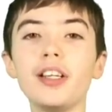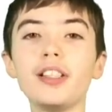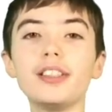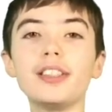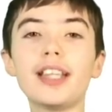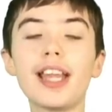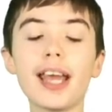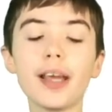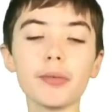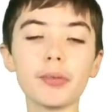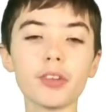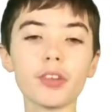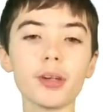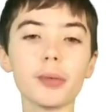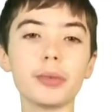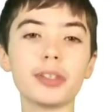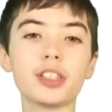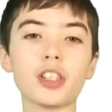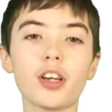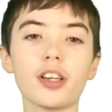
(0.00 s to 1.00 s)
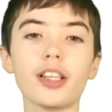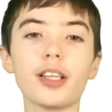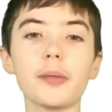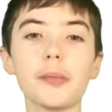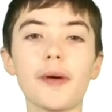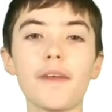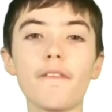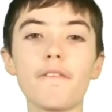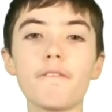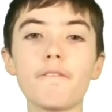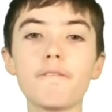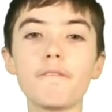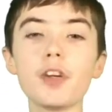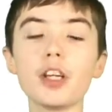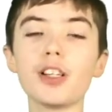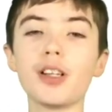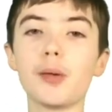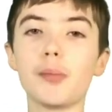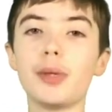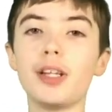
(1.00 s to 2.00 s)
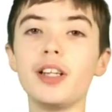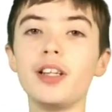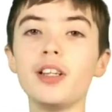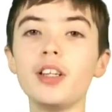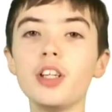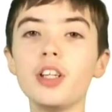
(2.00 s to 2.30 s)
Today we're going to be talking about filament.